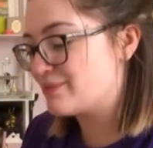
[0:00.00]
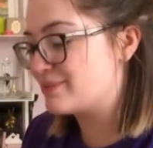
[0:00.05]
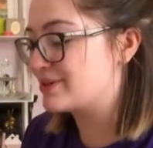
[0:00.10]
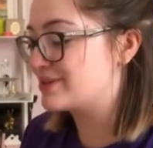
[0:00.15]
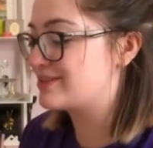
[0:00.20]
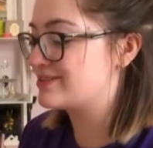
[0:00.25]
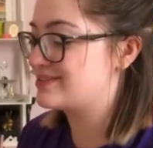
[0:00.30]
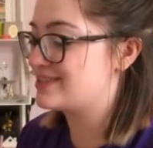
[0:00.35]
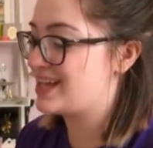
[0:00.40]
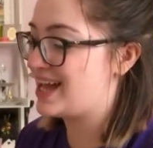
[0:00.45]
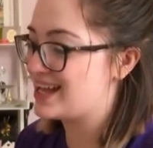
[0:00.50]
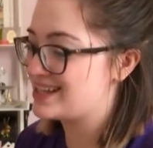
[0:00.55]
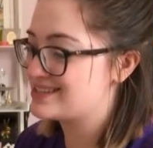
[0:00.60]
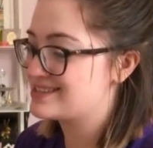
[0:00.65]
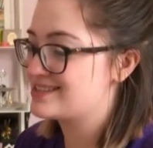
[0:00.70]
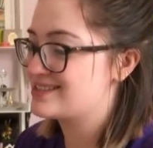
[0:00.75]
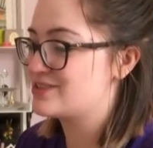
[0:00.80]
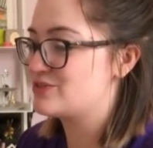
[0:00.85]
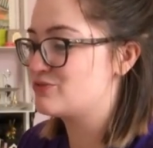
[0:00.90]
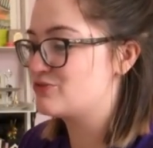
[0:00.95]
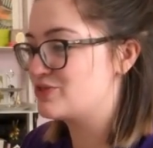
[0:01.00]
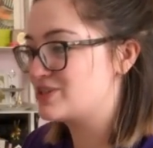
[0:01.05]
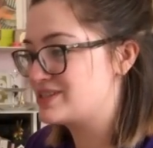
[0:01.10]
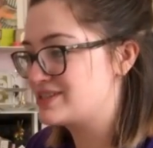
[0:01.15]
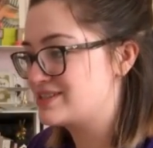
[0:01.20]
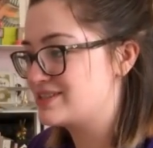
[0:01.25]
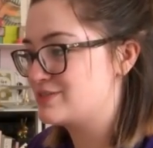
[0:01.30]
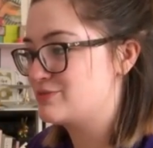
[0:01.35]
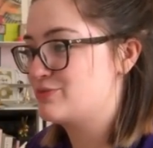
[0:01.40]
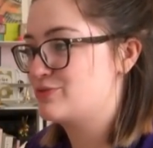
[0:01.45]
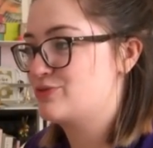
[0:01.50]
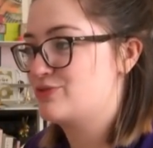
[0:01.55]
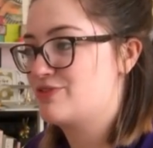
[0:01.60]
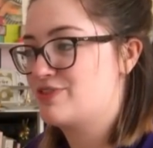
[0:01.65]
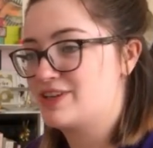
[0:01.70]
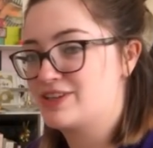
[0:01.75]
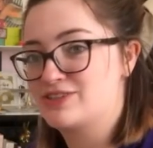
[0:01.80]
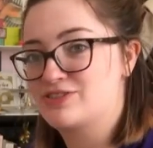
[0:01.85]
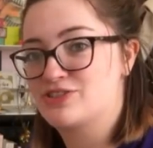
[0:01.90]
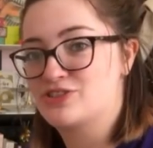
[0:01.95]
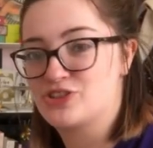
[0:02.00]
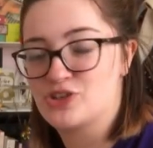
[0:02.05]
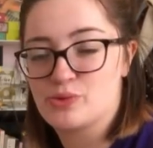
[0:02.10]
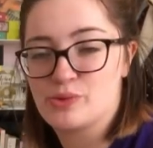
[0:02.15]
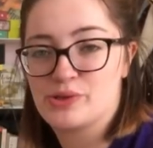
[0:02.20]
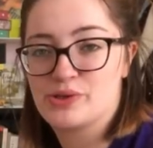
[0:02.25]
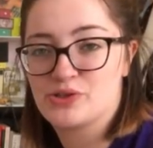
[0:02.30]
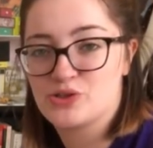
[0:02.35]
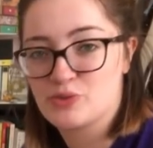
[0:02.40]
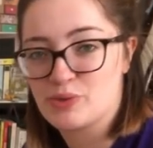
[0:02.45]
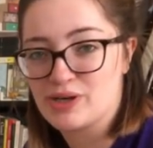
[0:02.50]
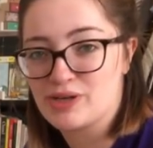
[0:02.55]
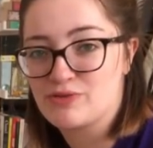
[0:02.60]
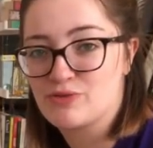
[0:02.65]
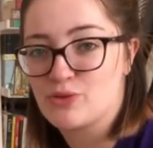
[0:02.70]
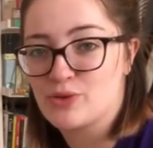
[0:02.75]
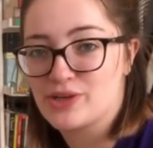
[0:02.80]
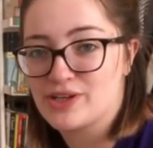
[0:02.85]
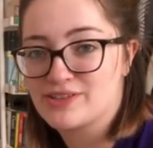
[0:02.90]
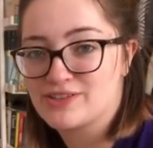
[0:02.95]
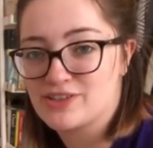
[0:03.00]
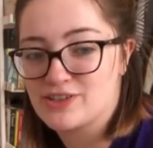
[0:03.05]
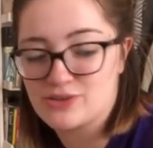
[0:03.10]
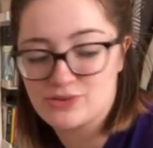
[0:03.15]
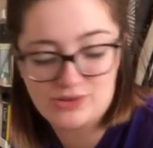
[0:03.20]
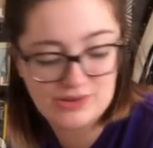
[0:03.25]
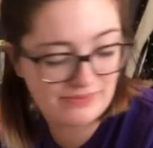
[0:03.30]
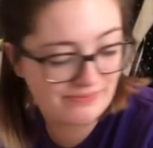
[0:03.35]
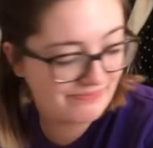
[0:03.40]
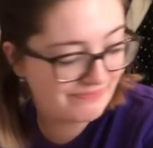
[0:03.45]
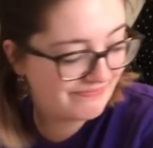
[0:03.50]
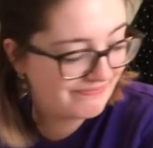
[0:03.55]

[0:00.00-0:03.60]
because that's the reasonable thing to do when you're 24 years old.